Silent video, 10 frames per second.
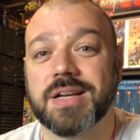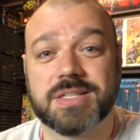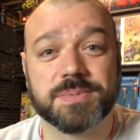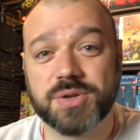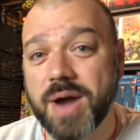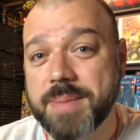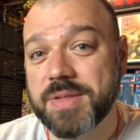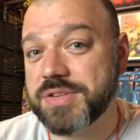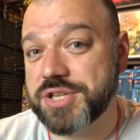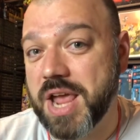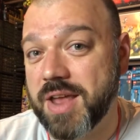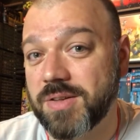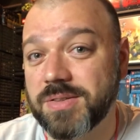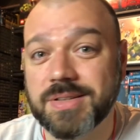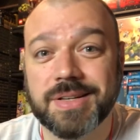Subscribe to the
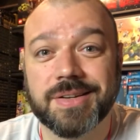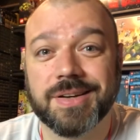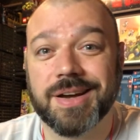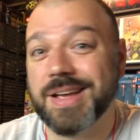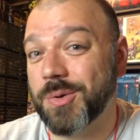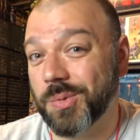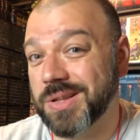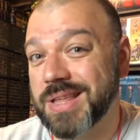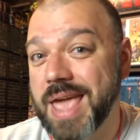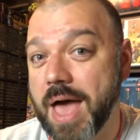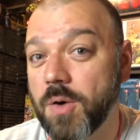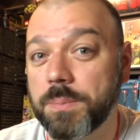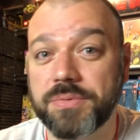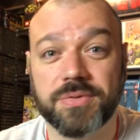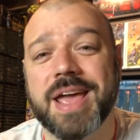channel. It really
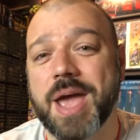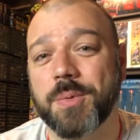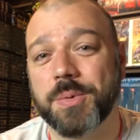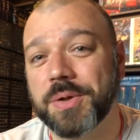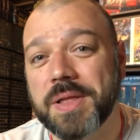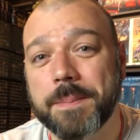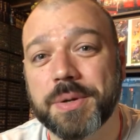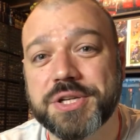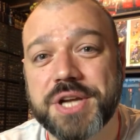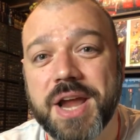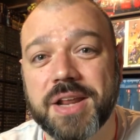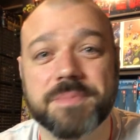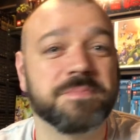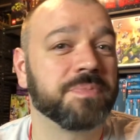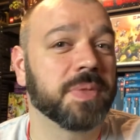helps and we really appreciate
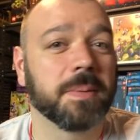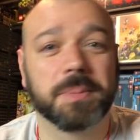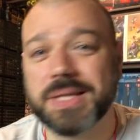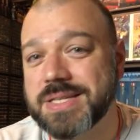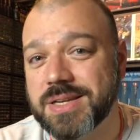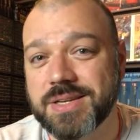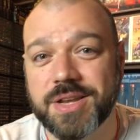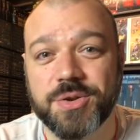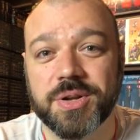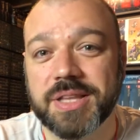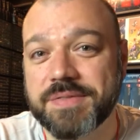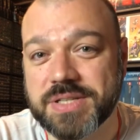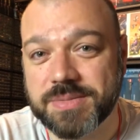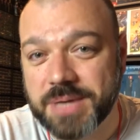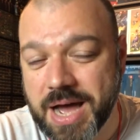it. Please continue to leave
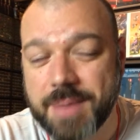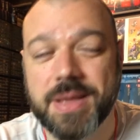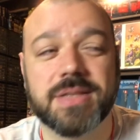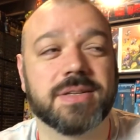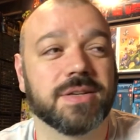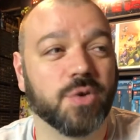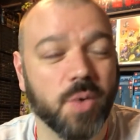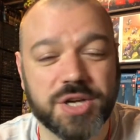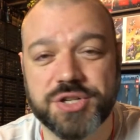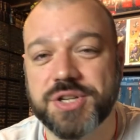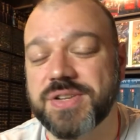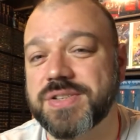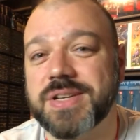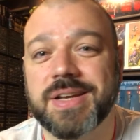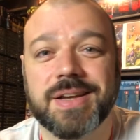us some comments and
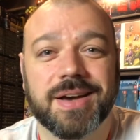questions.